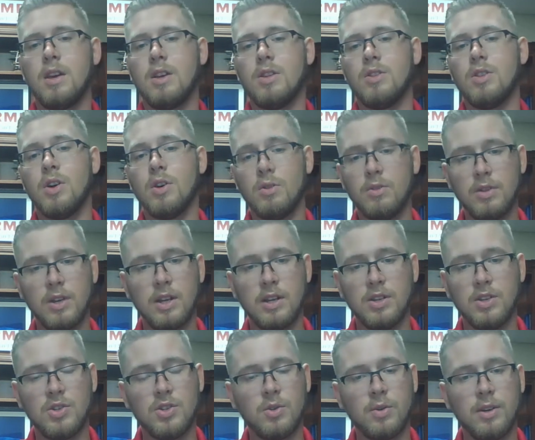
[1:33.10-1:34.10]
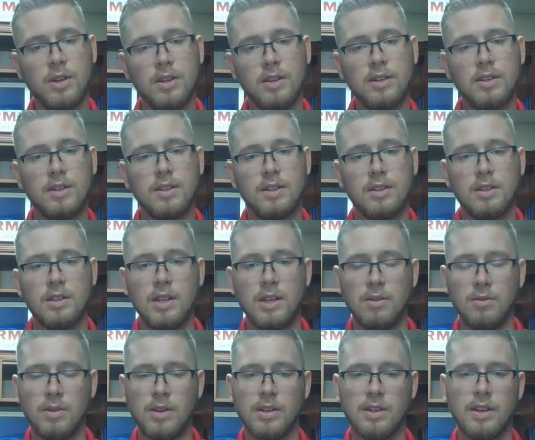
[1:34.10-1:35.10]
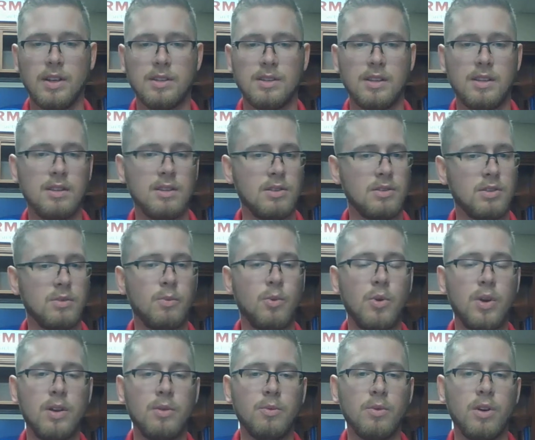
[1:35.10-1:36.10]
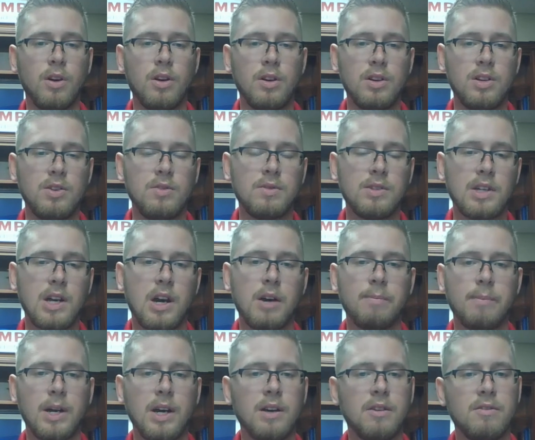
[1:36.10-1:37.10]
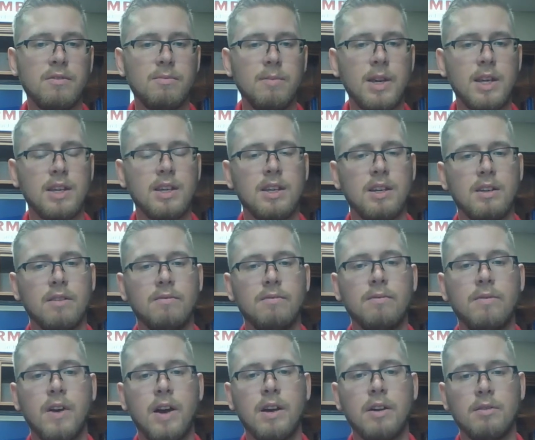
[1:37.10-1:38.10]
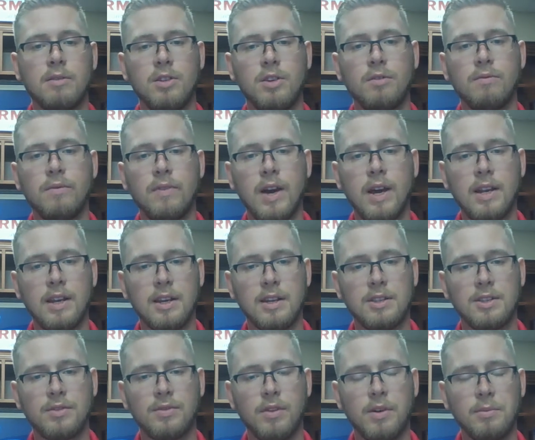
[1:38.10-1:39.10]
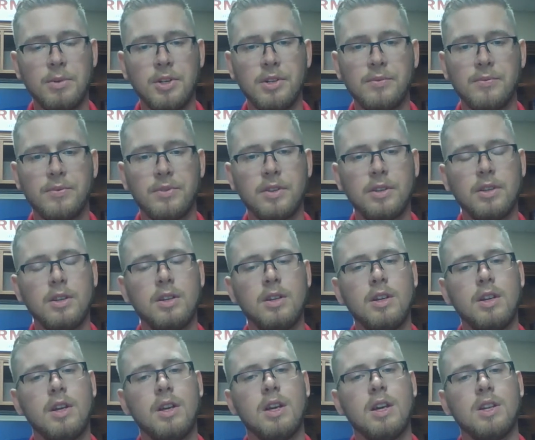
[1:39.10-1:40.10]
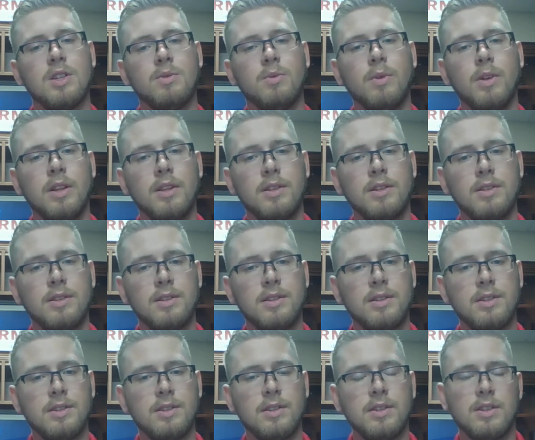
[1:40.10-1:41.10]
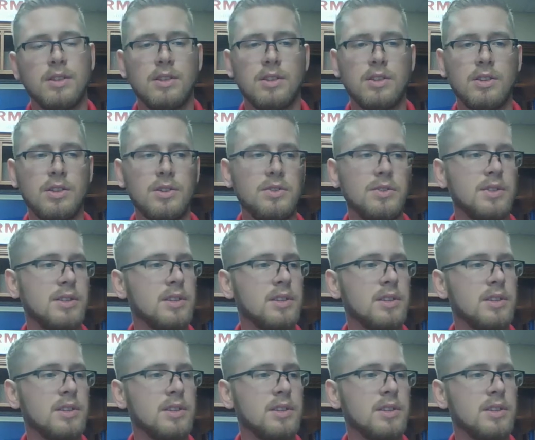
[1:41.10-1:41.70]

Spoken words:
Though they enjoy it, they realize that there's a point where you top out of making good finance from it, as well as it